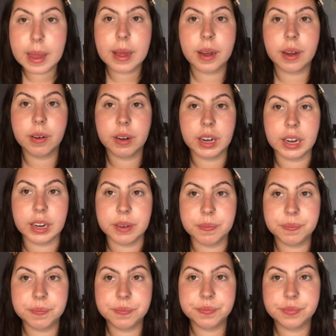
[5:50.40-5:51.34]
Okay,
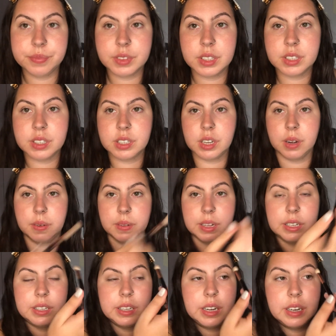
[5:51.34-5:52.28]
so
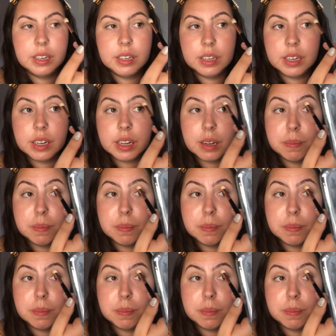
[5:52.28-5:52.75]
that's kind of like a